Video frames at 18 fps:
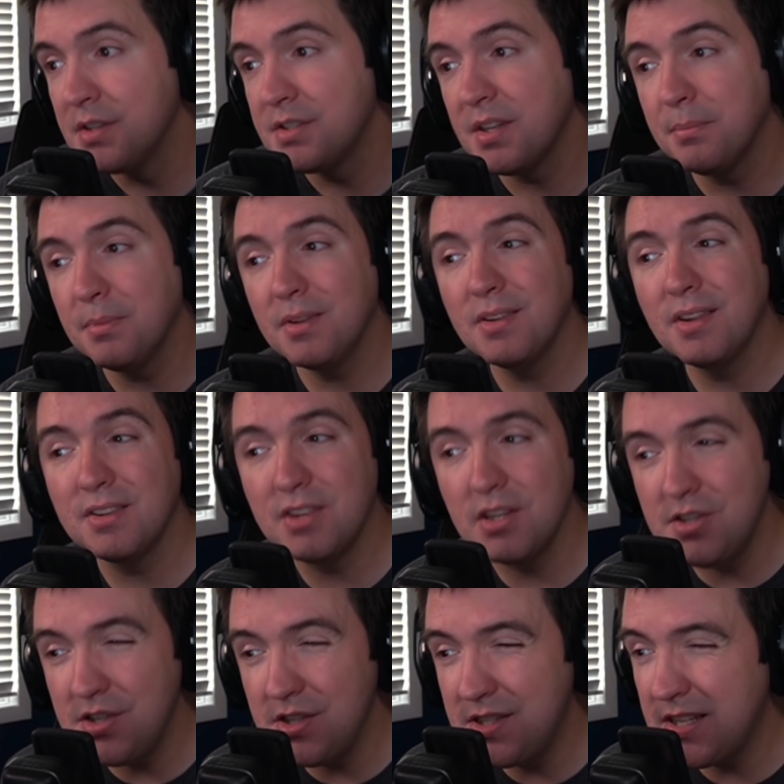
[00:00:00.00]
Something like
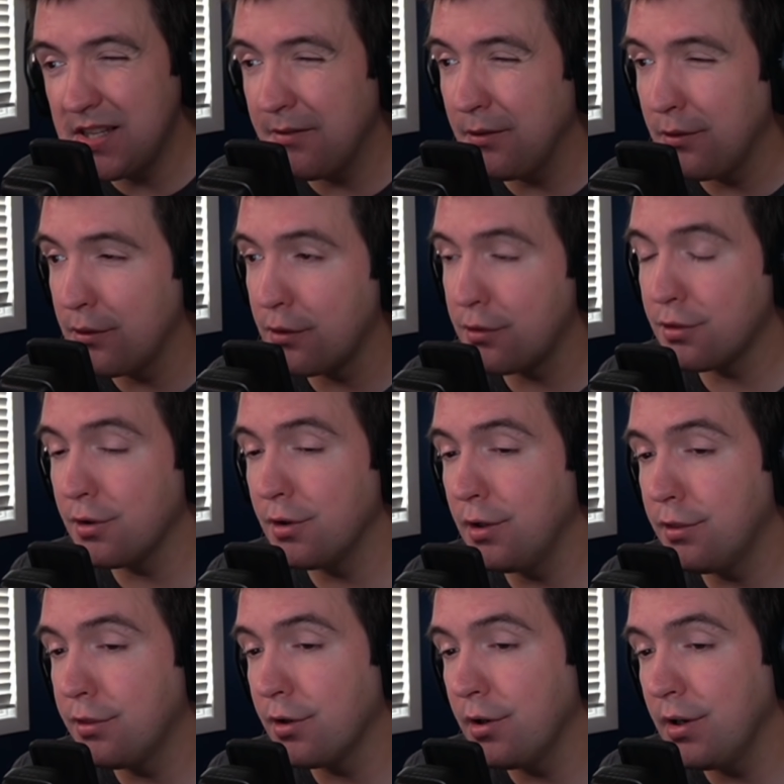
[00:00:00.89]
the G7 and the
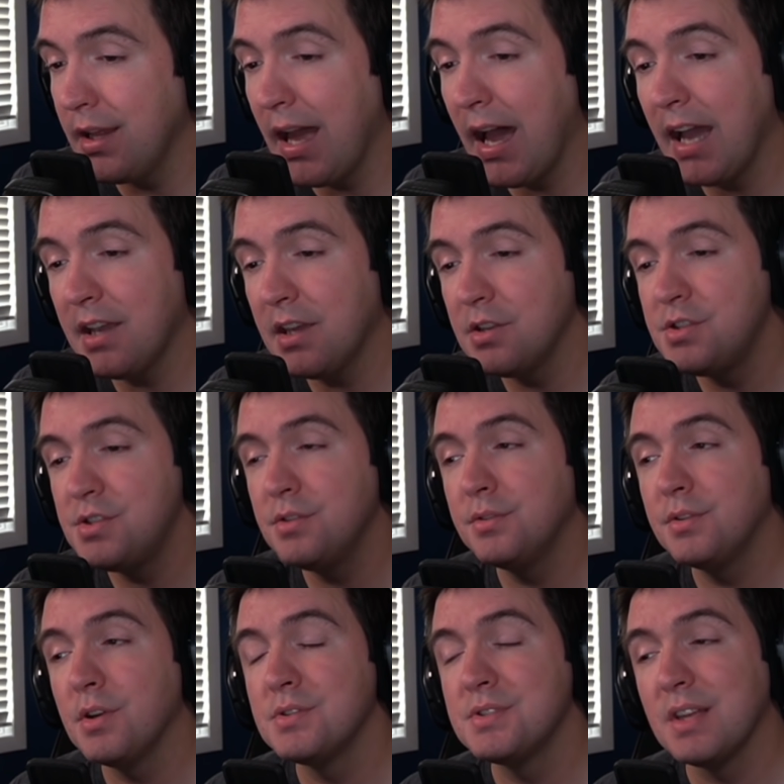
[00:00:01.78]
30-30, I can
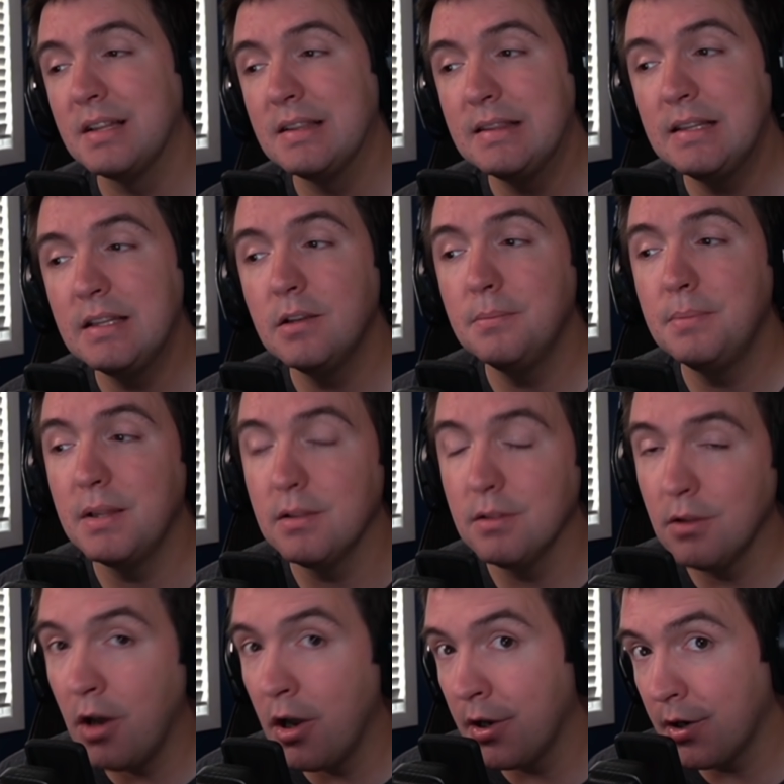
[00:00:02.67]
shoot those a little bit
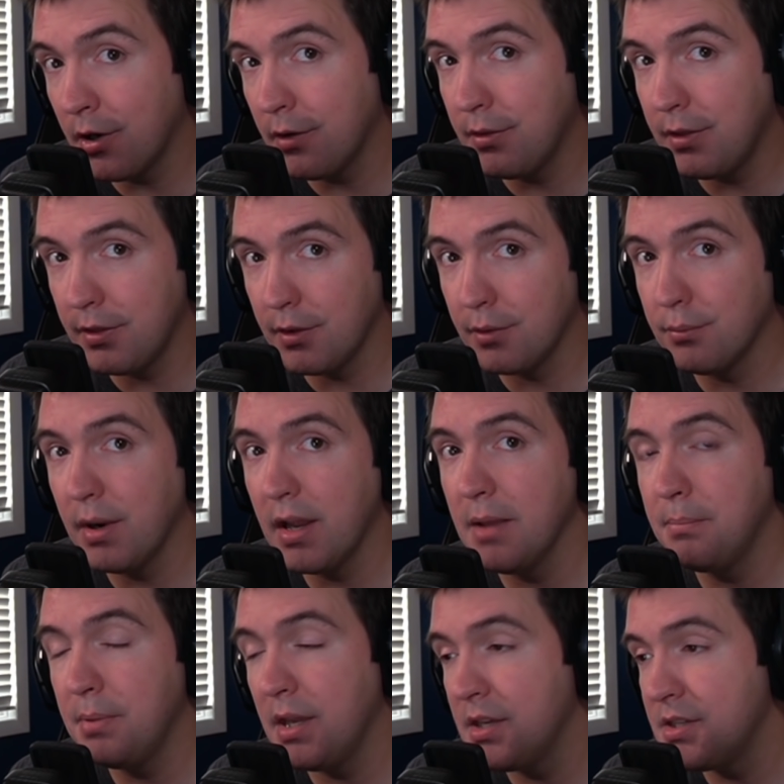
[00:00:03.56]
longer than the
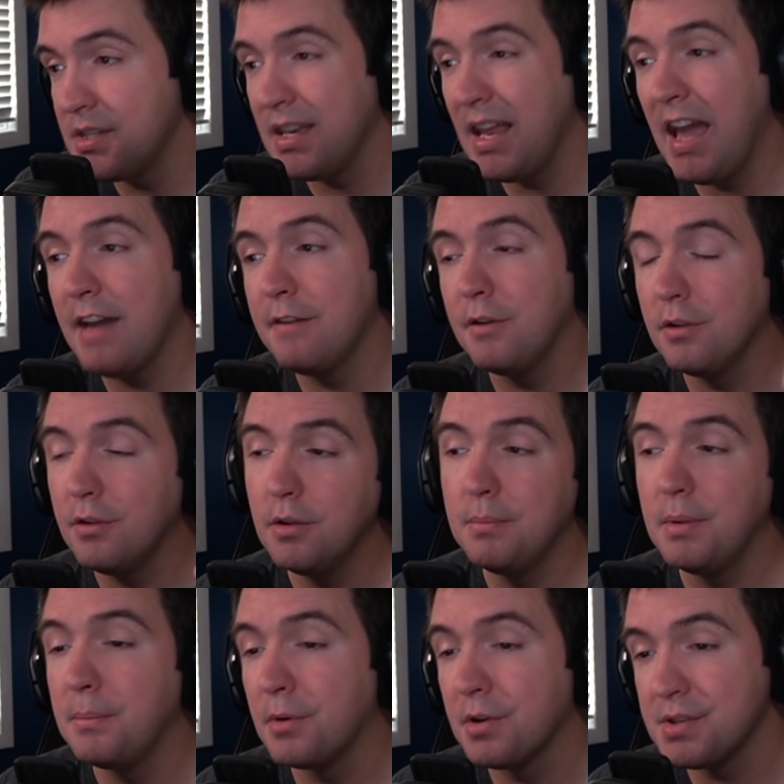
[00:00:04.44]
Rampage and have a
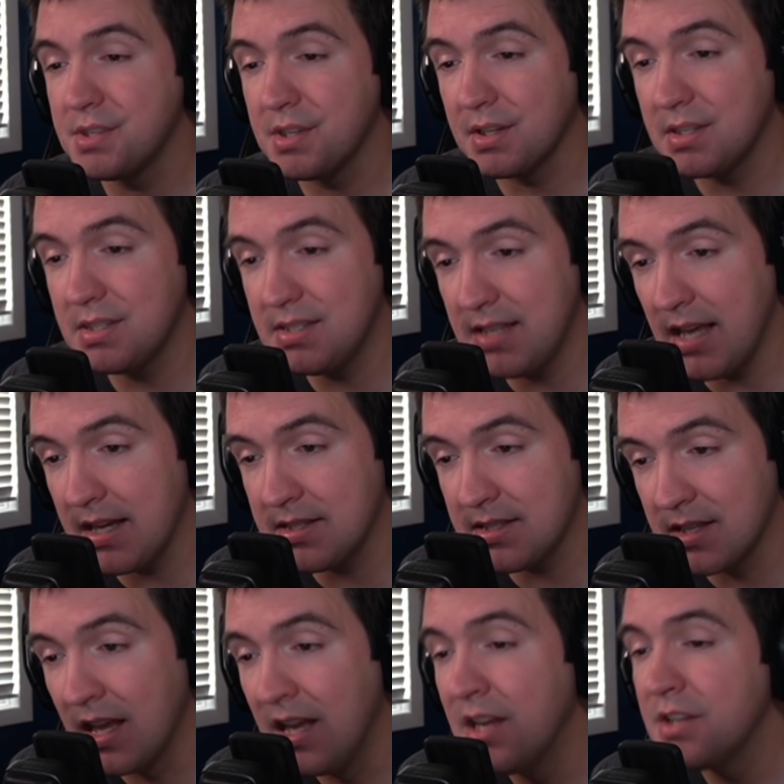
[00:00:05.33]
little bit more
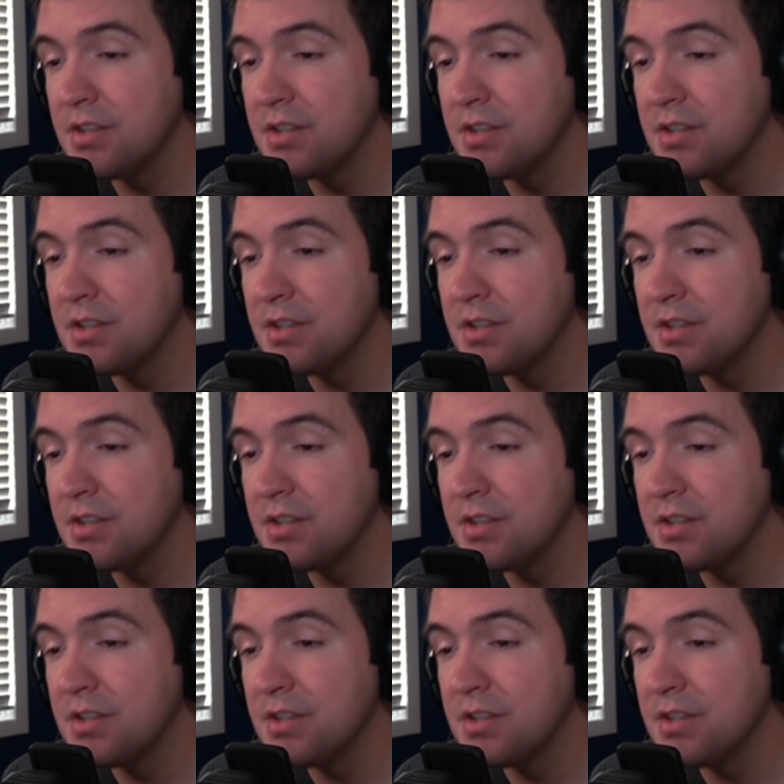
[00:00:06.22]
success.